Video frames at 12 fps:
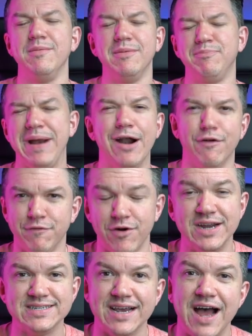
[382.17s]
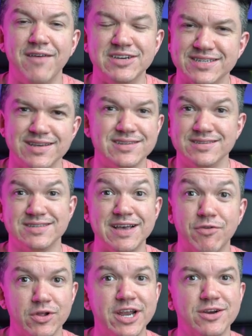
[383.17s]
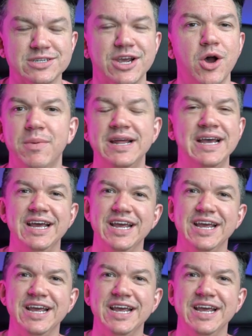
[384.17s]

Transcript: I'm paraphrasing, obviously, this is several years ago, but,